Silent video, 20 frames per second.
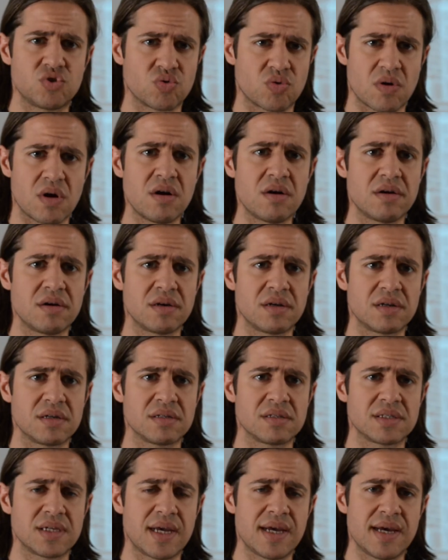
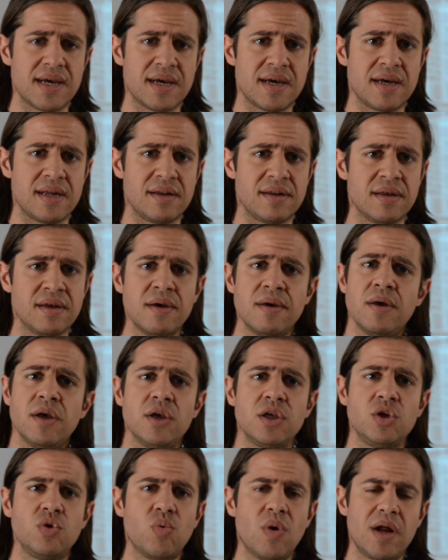drawings and
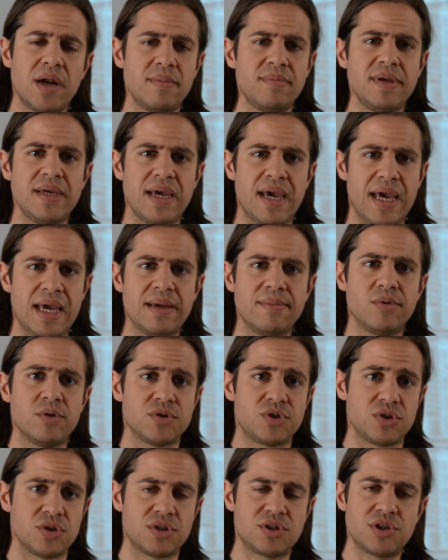you want to be able
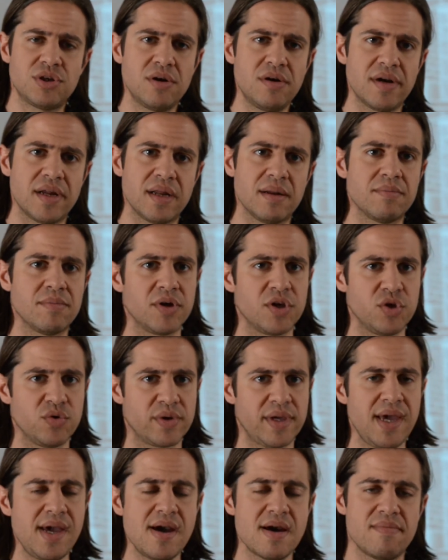to turn it, but you
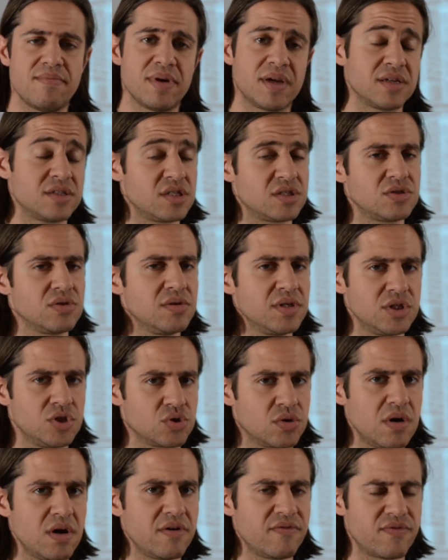can't because it's only
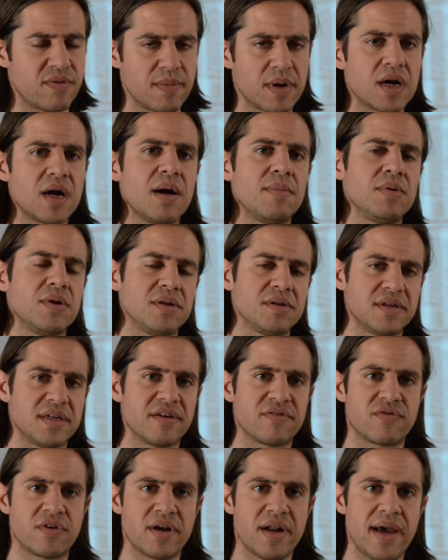drawn from a couple of
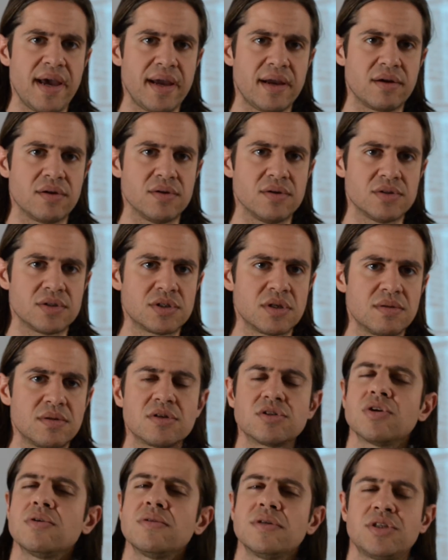different angles.
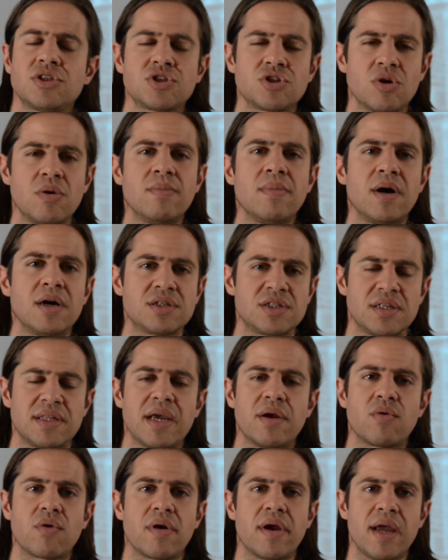There's only so much
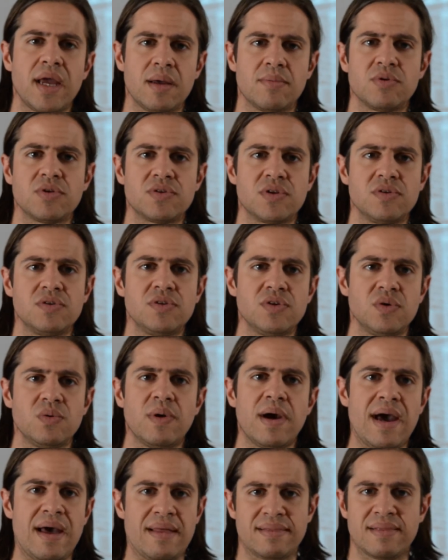they were able to
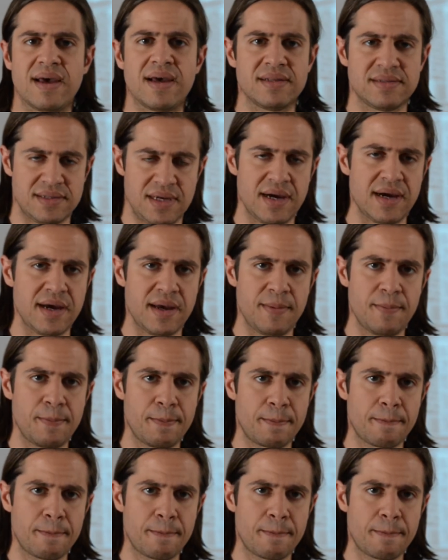do at that time.